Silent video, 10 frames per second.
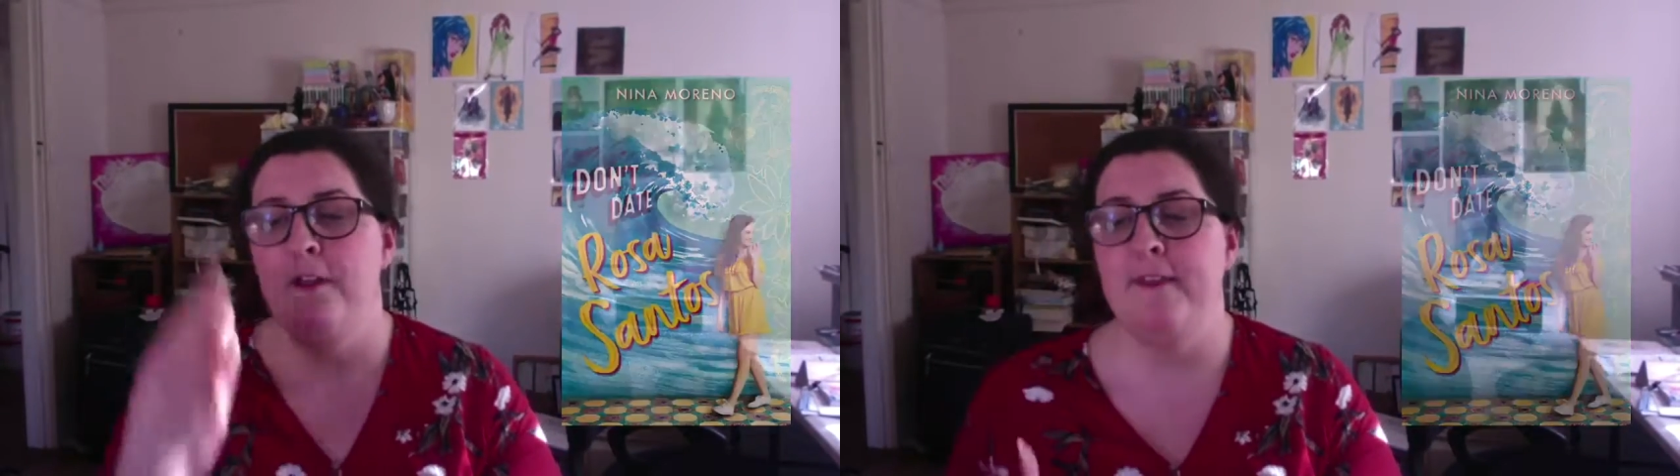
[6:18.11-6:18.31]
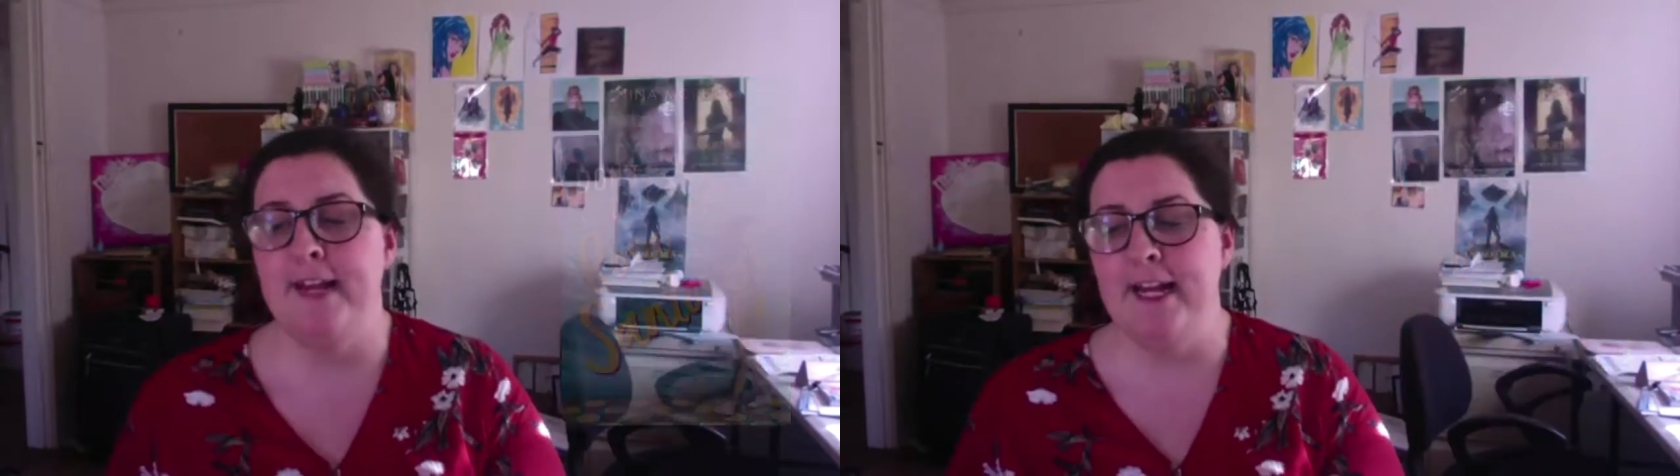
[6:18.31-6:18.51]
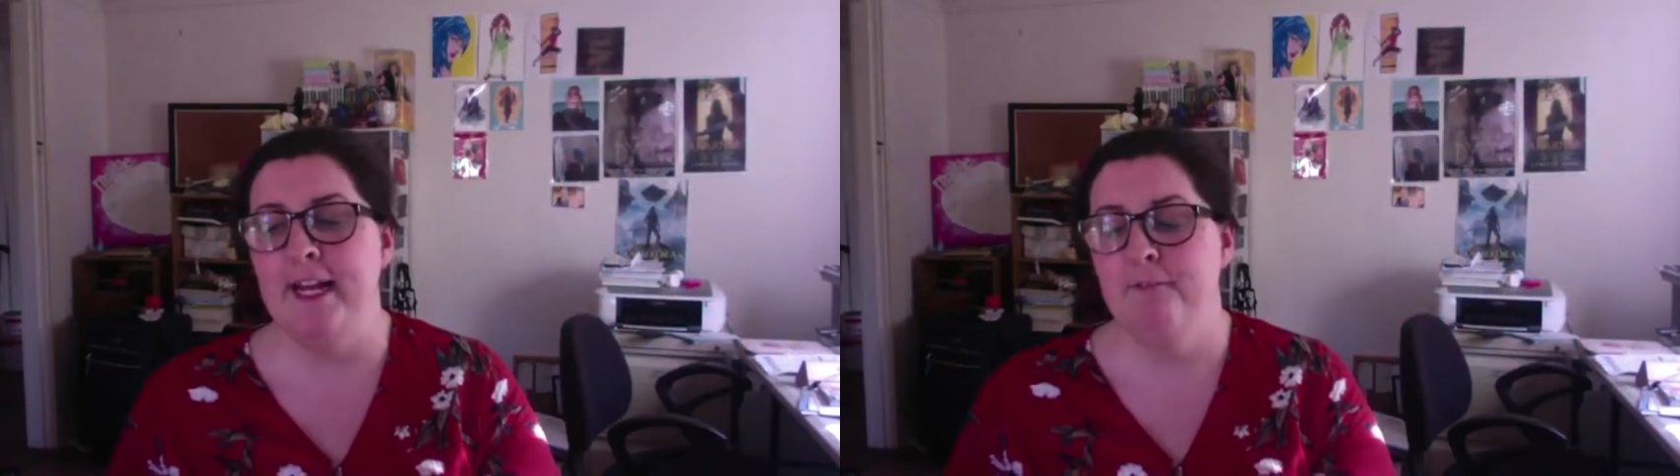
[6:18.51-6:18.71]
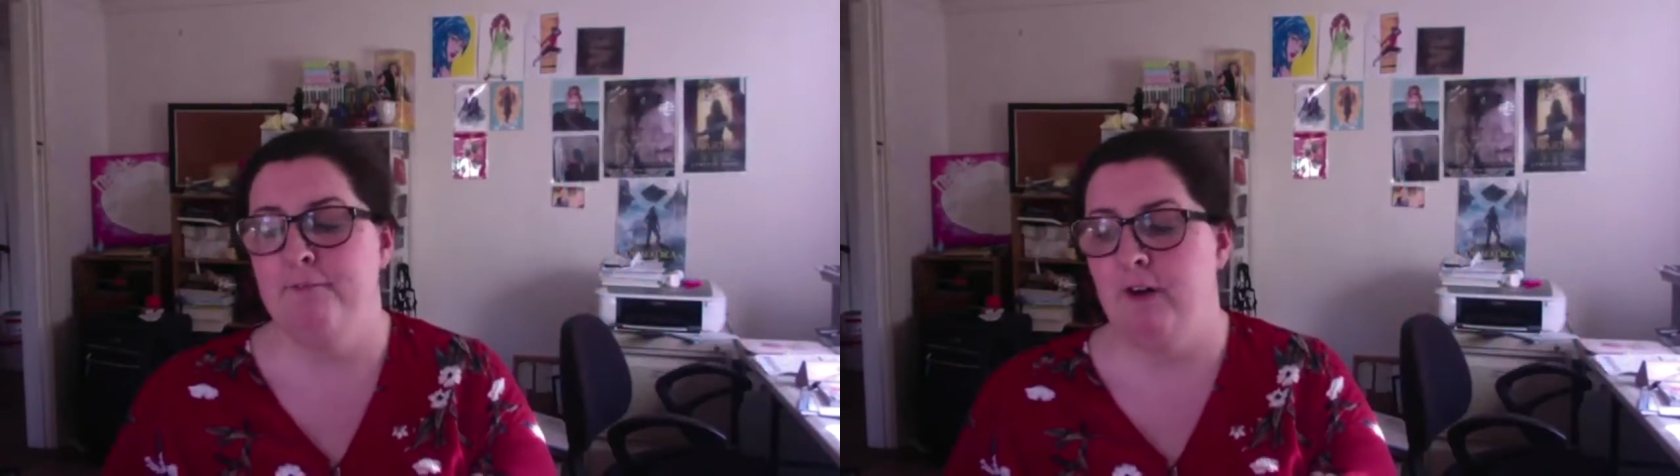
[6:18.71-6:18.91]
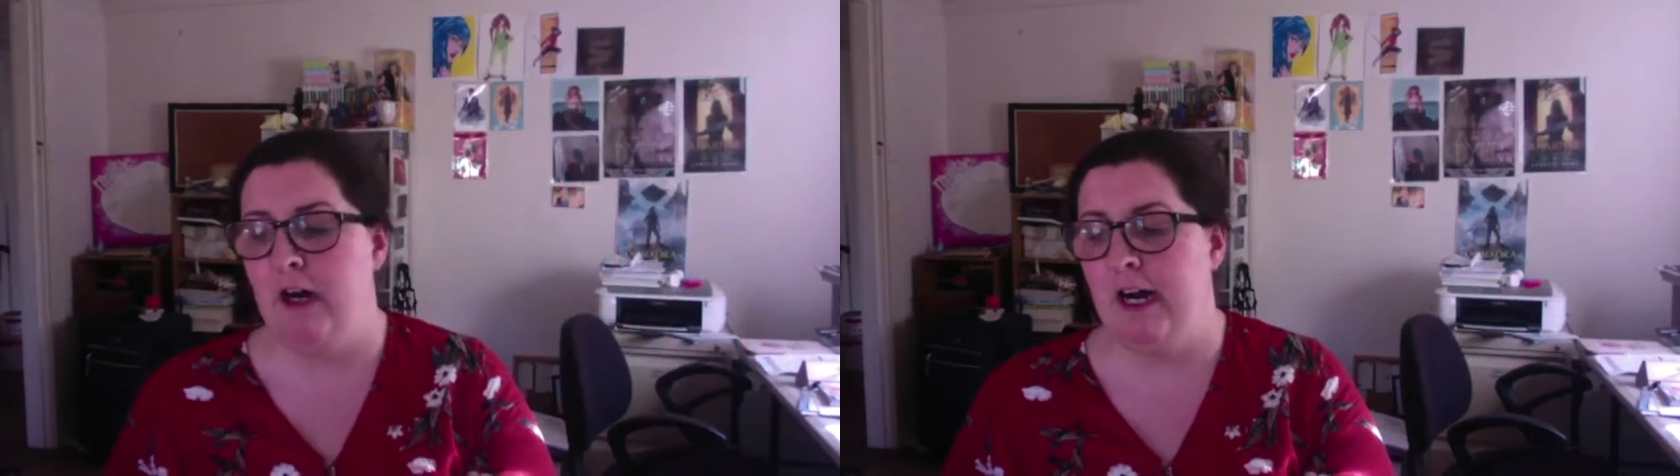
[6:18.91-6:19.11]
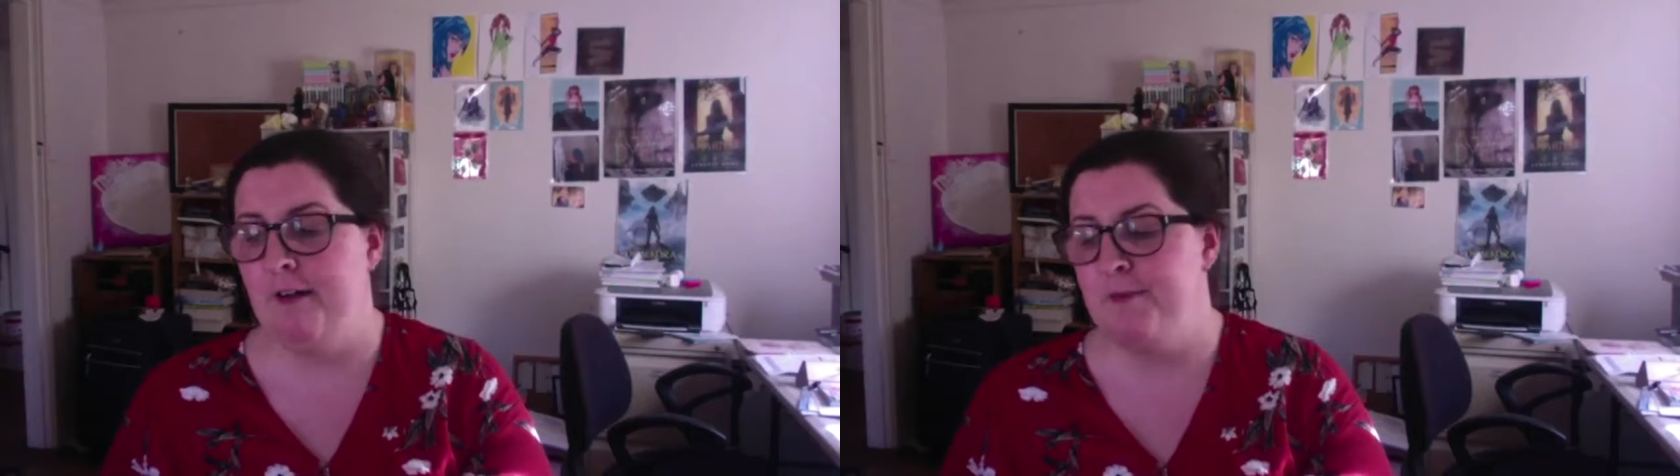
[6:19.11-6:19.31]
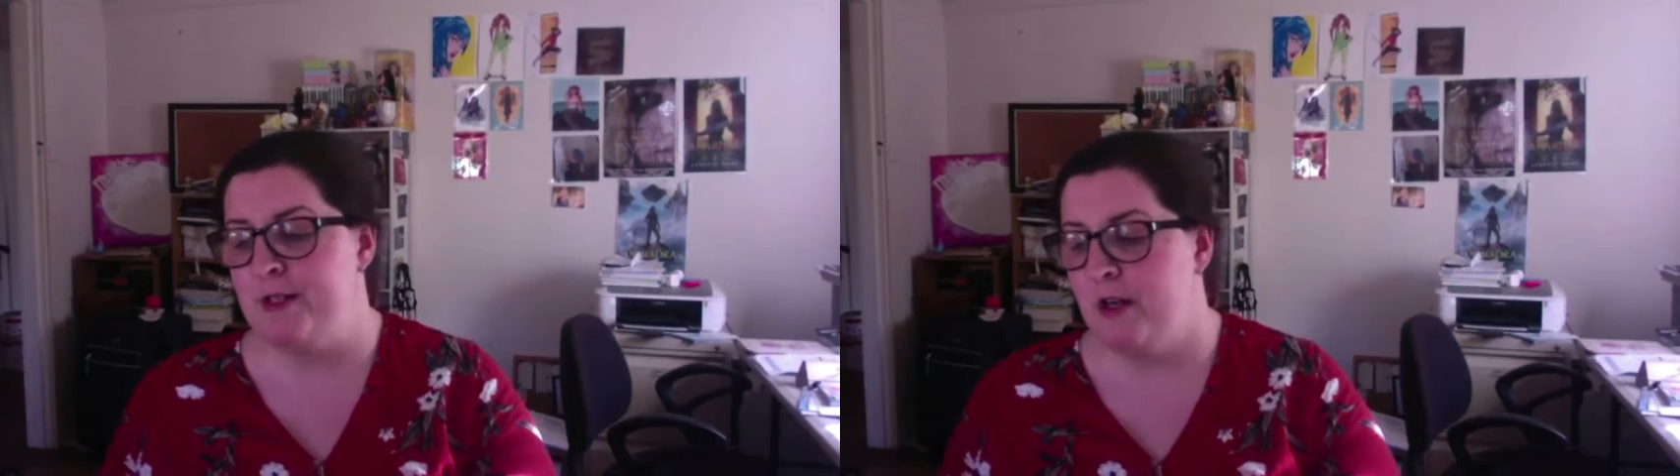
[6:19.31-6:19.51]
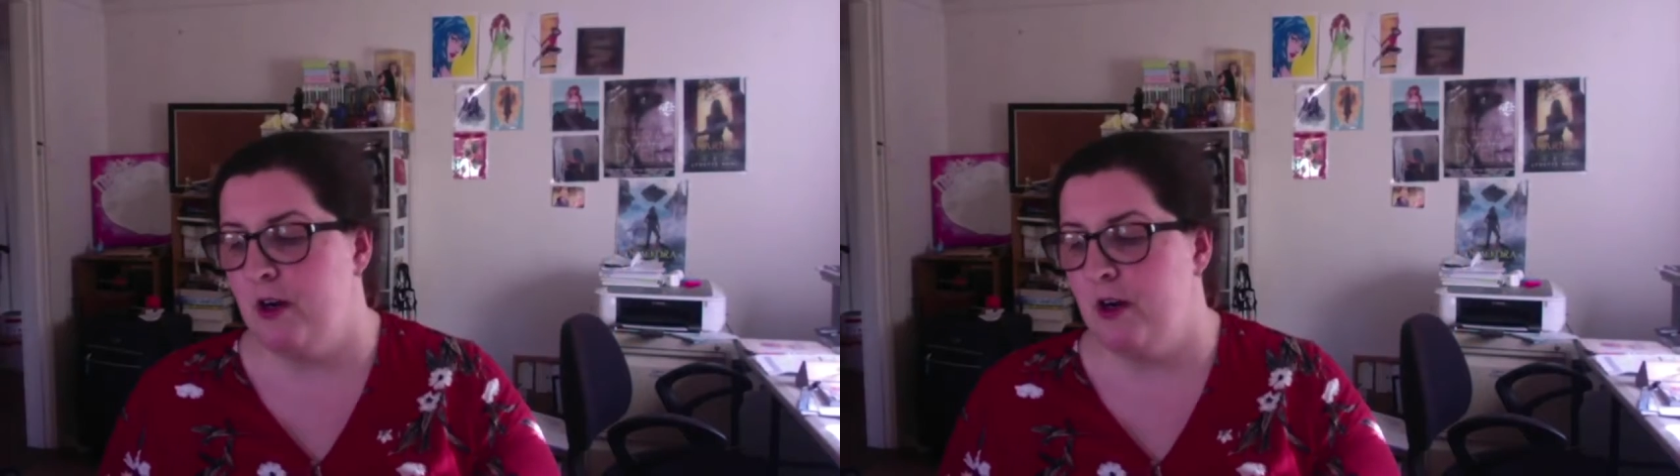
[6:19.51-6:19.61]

the vibes